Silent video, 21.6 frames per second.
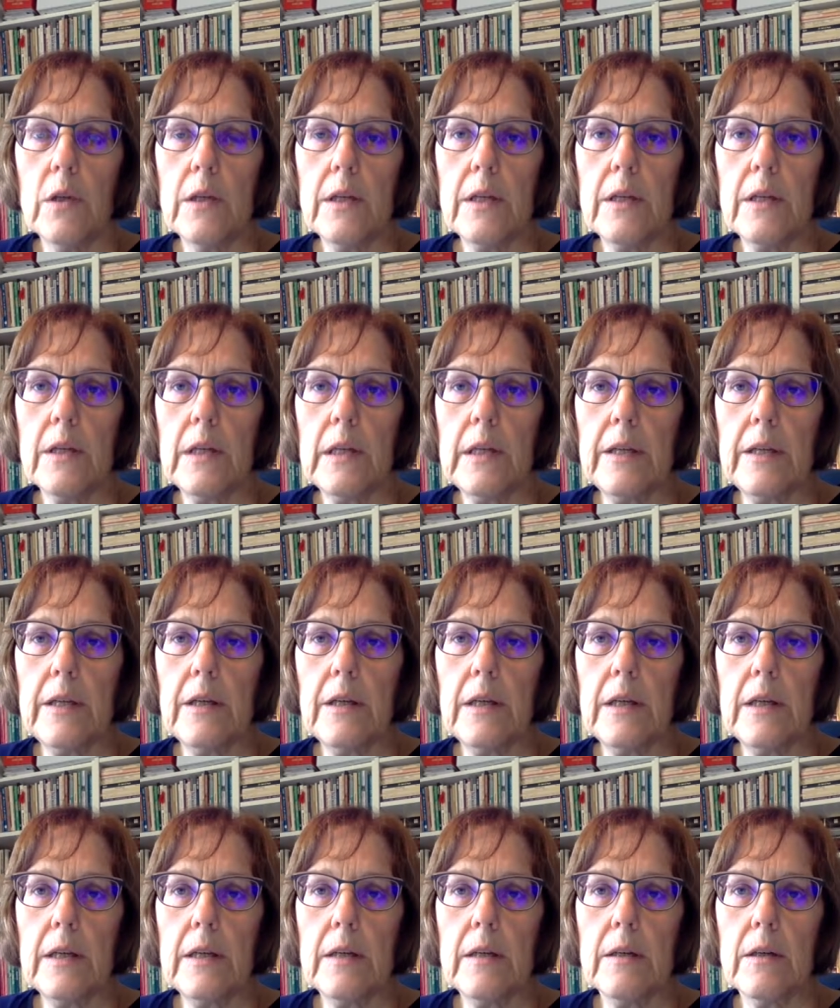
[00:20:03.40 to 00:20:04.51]
in leading
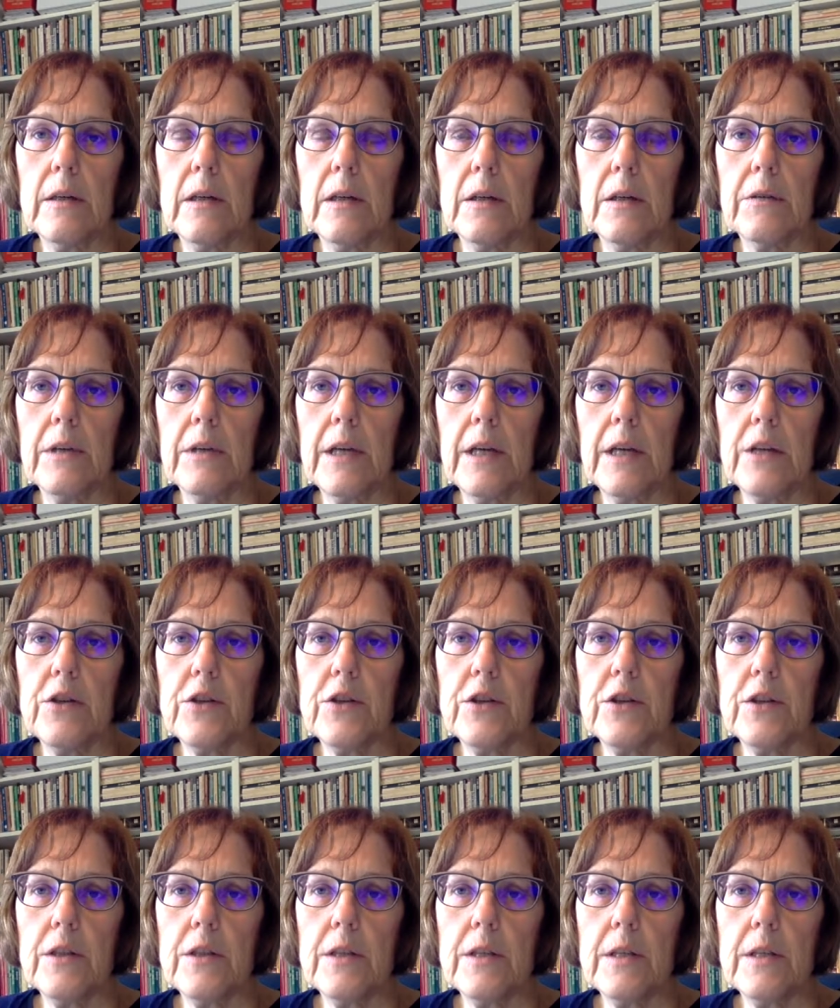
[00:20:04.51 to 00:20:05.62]

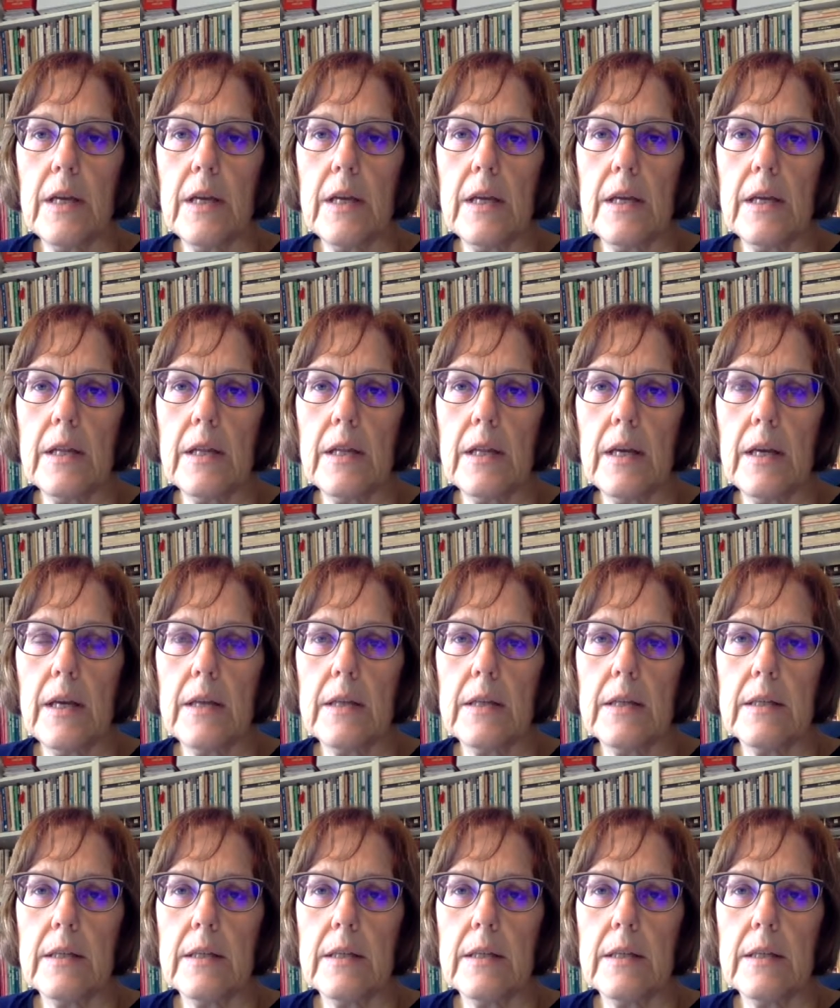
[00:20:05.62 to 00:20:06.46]
congregations, and that